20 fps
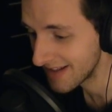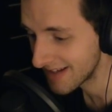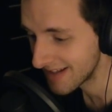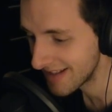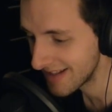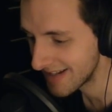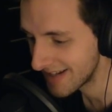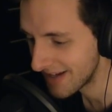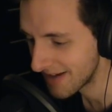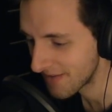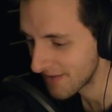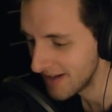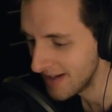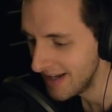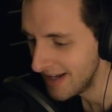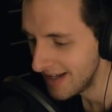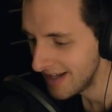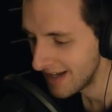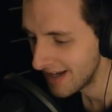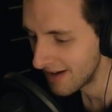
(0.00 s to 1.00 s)
Look at the different.
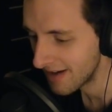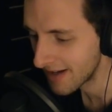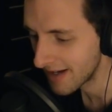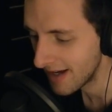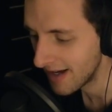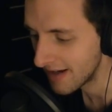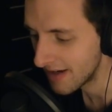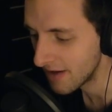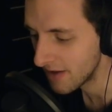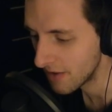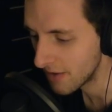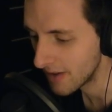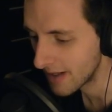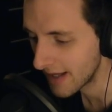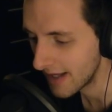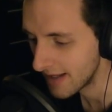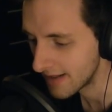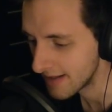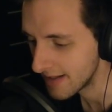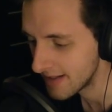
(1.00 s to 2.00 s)
Okay, I know,
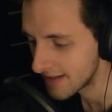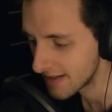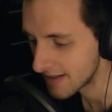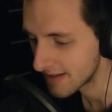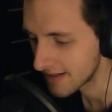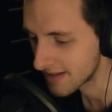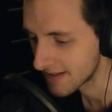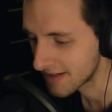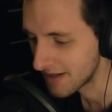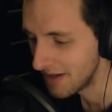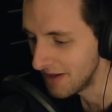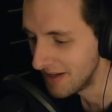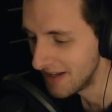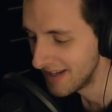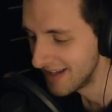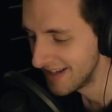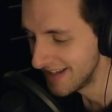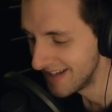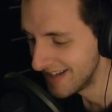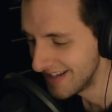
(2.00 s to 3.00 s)
again, these are just
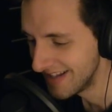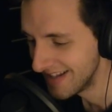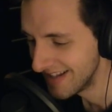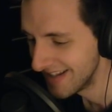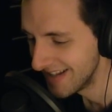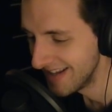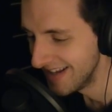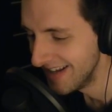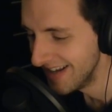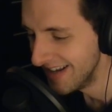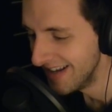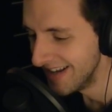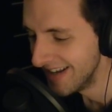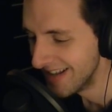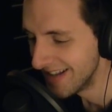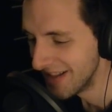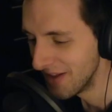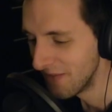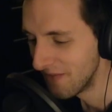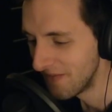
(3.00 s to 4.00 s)

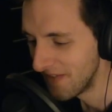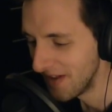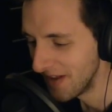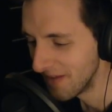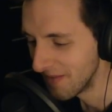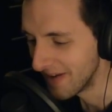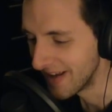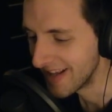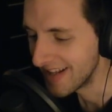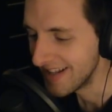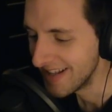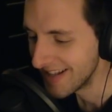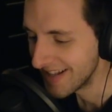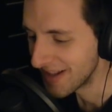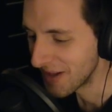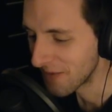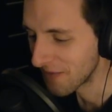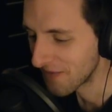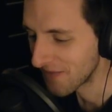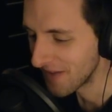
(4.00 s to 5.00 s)
the filming
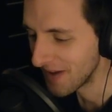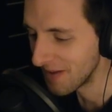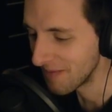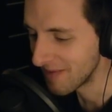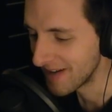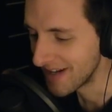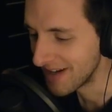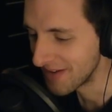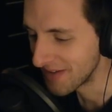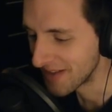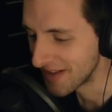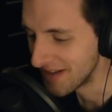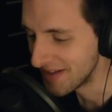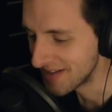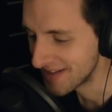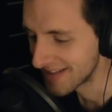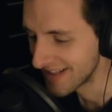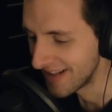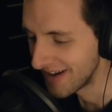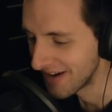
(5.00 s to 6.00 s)
on
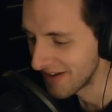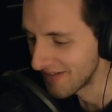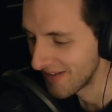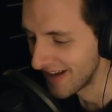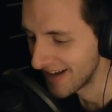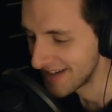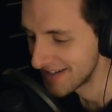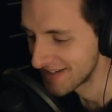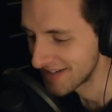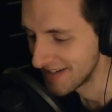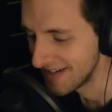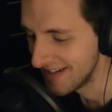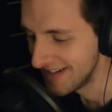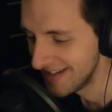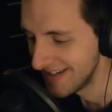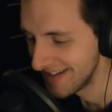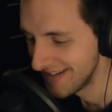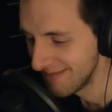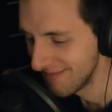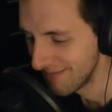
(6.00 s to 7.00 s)
those live action
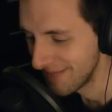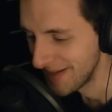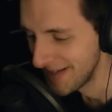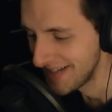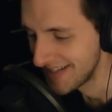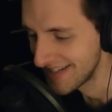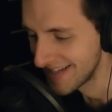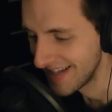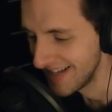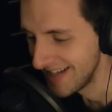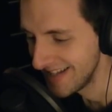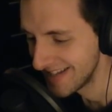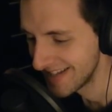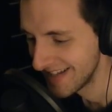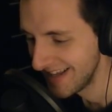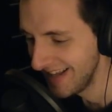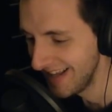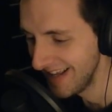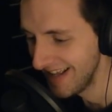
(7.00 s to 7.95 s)
pieces.